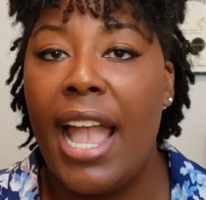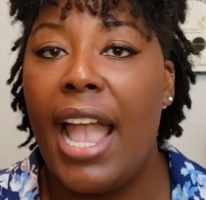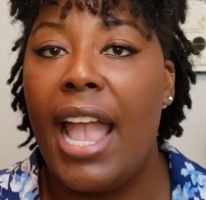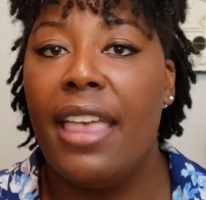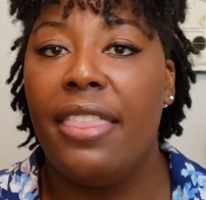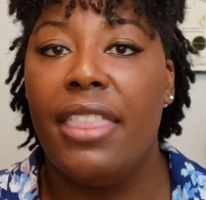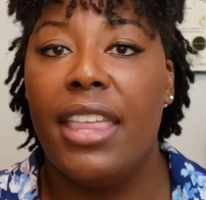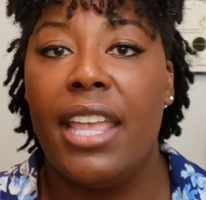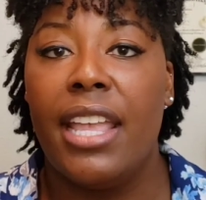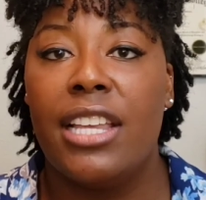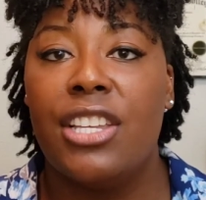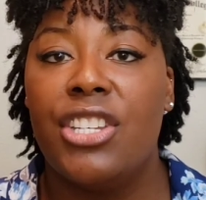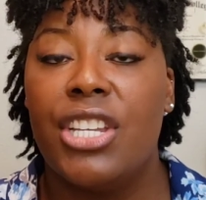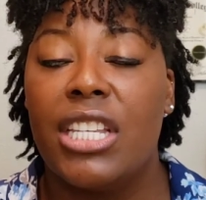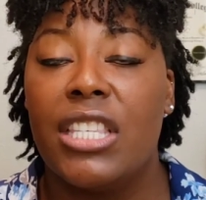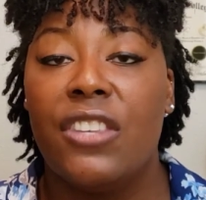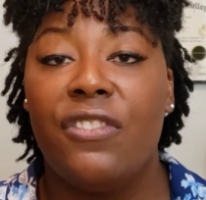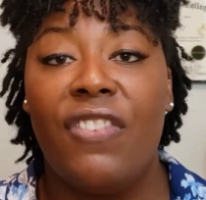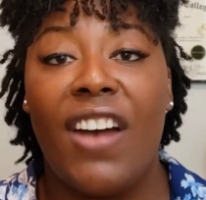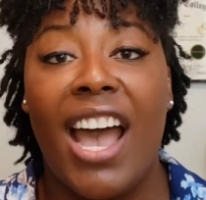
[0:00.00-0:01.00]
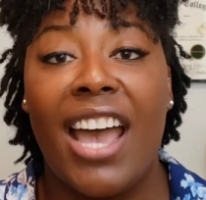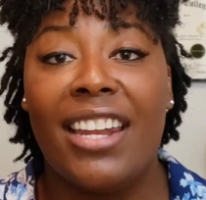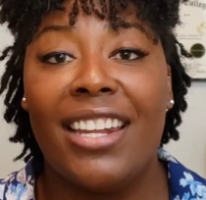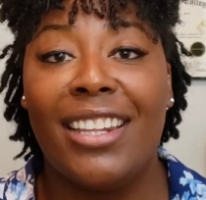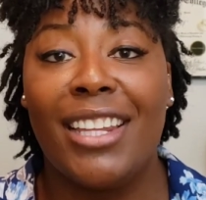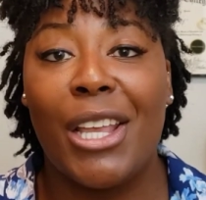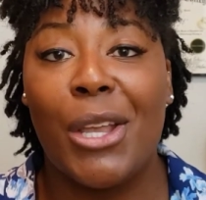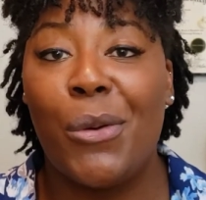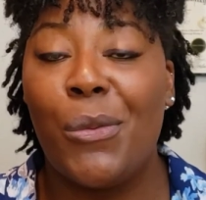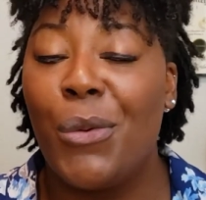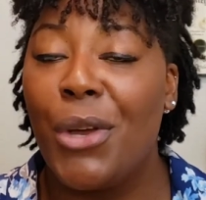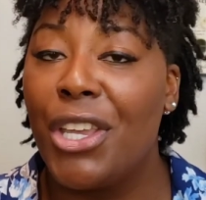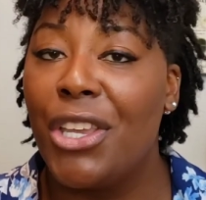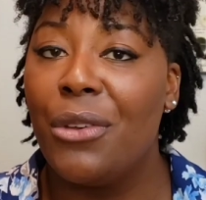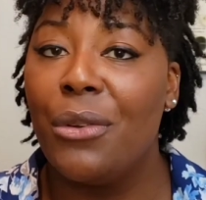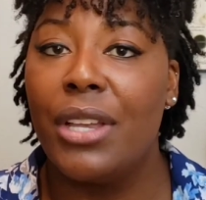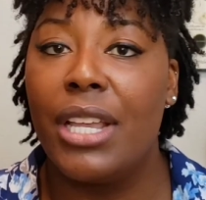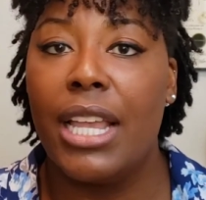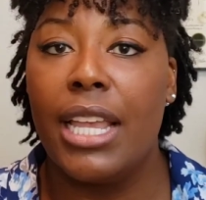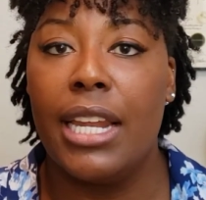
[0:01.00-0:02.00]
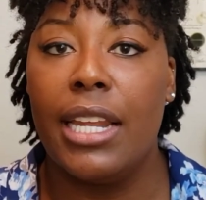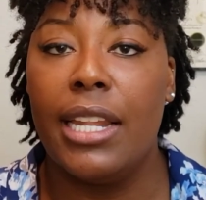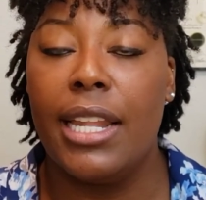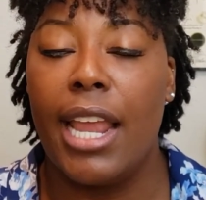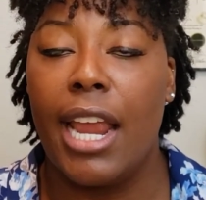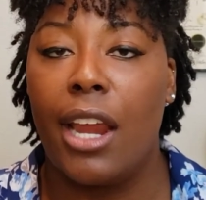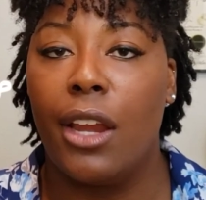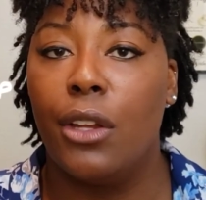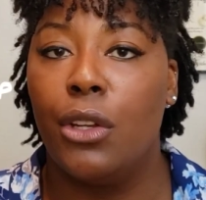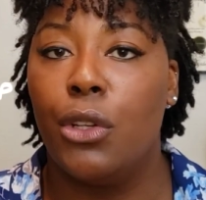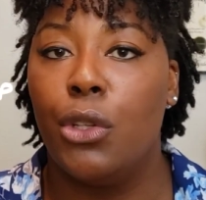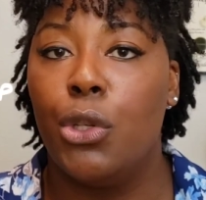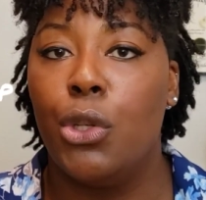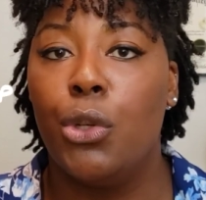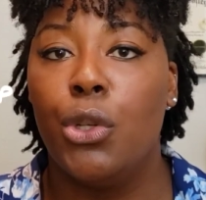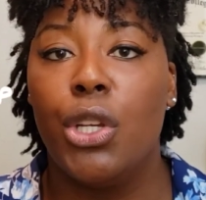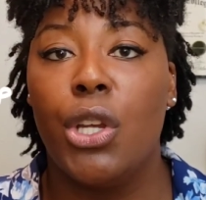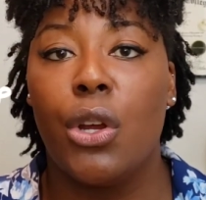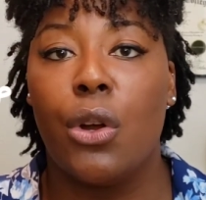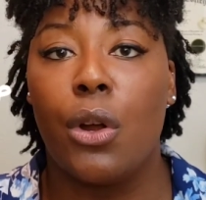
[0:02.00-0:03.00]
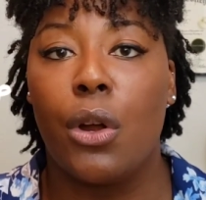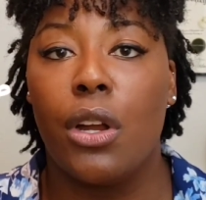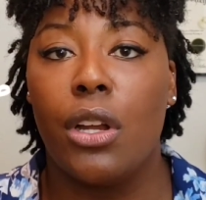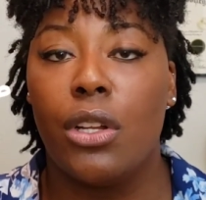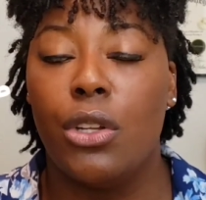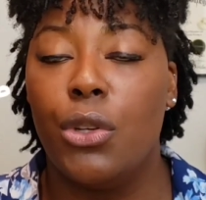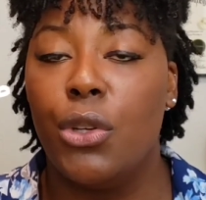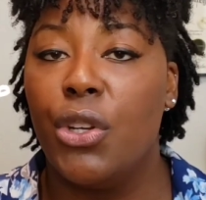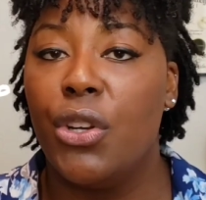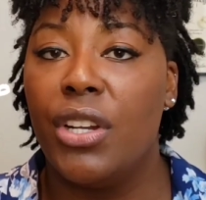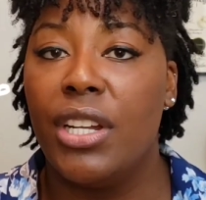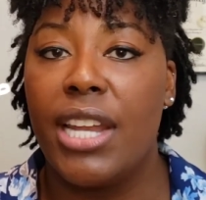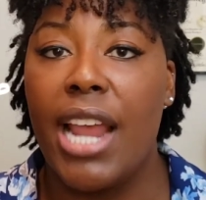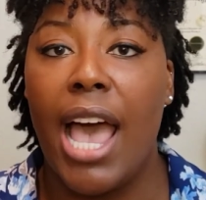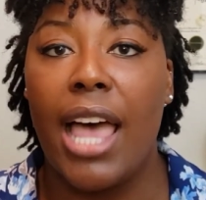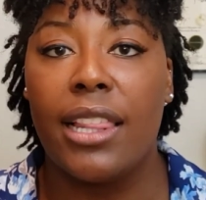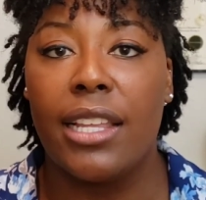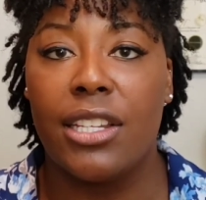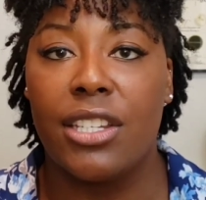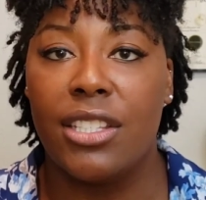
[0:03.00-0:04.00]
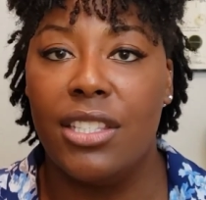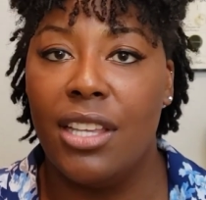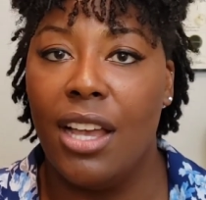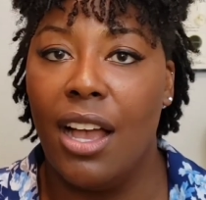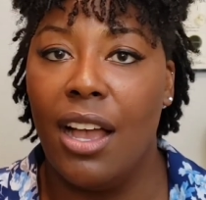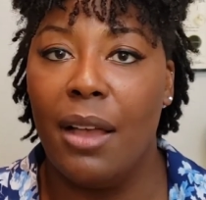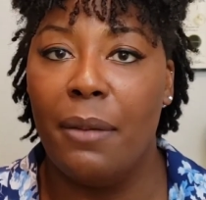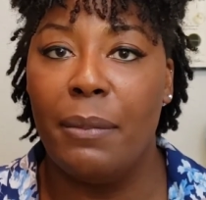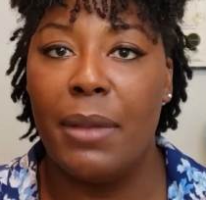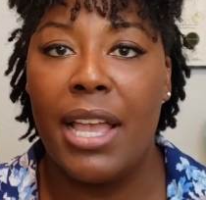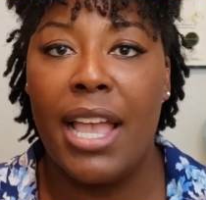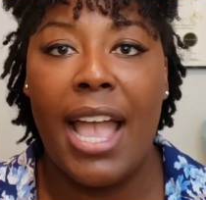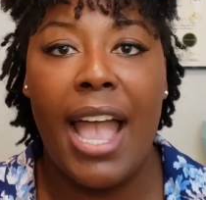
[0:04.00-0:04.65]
And then just finally, when you get in there, do your knowledge dump.